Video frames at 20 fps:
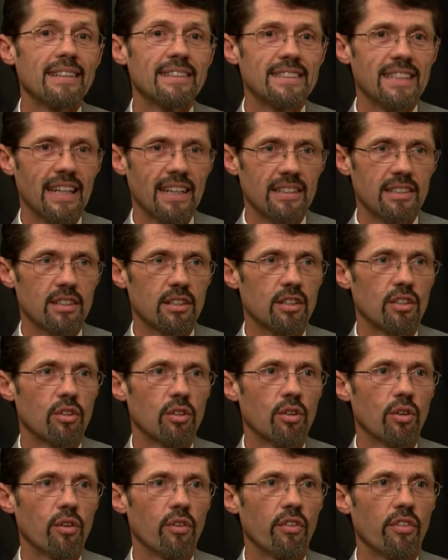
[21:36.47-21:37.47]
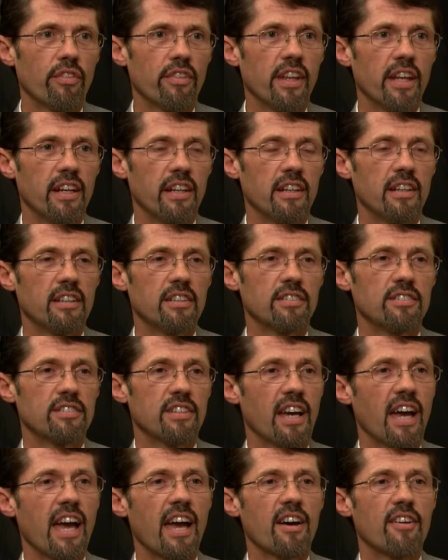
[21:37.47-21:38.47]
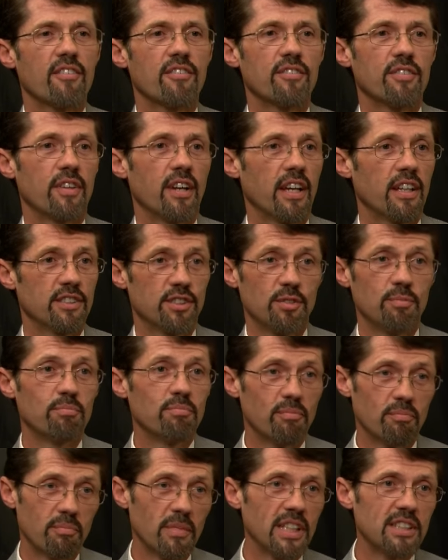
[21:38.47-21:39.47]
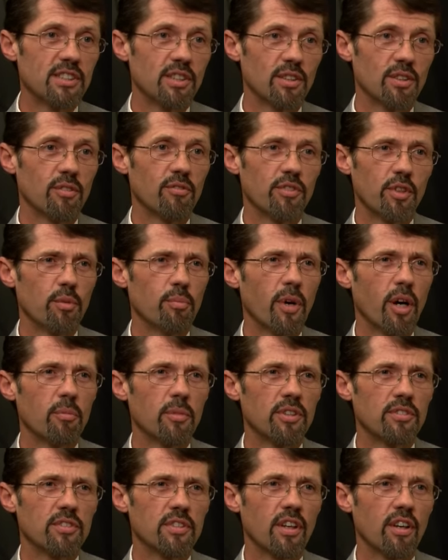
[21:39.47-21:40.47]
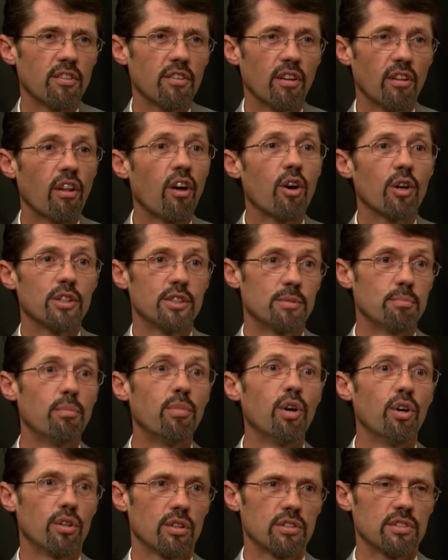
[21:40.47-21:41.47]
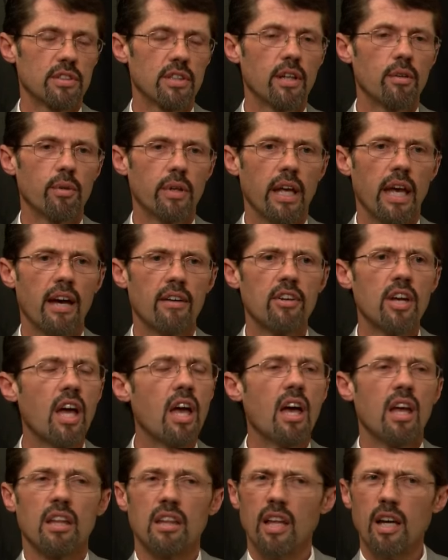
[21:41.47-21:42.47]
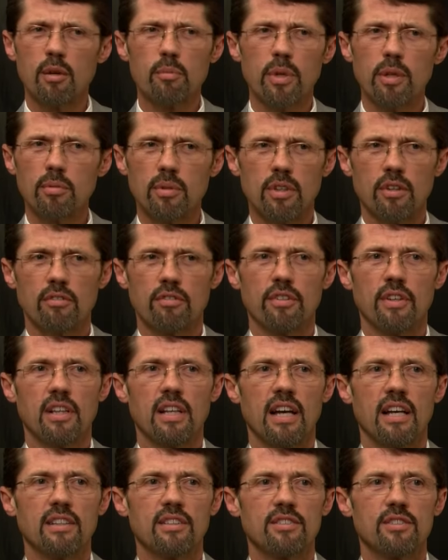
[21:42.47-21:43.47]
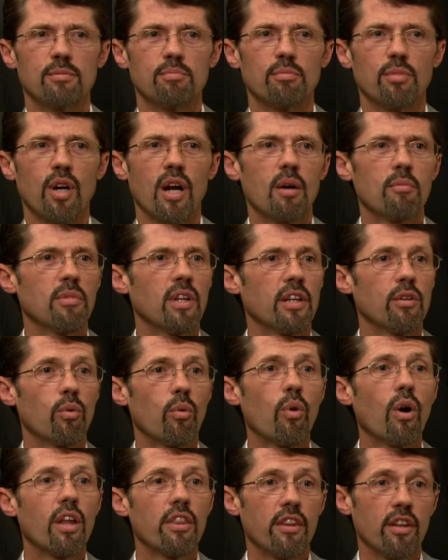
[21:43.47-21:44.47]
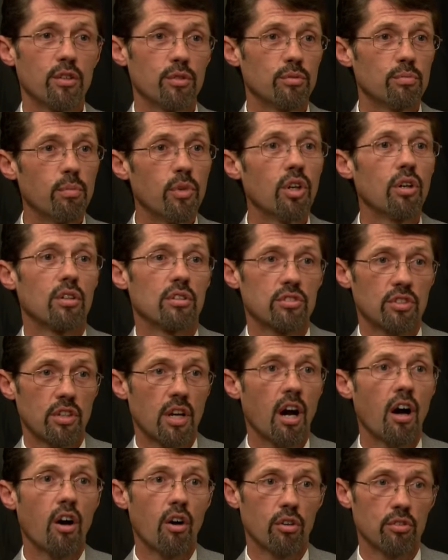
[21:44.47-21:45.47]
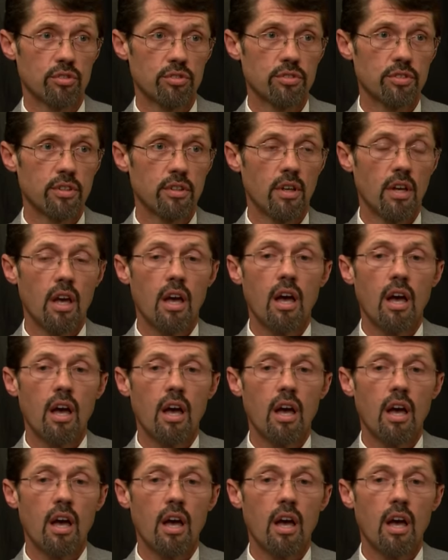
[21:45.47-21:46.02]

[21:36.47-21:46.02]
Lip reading: technical than it is to have, as you mentioned a few moments ago, the large books that we have. A lot of people don't realize probably what those books cost.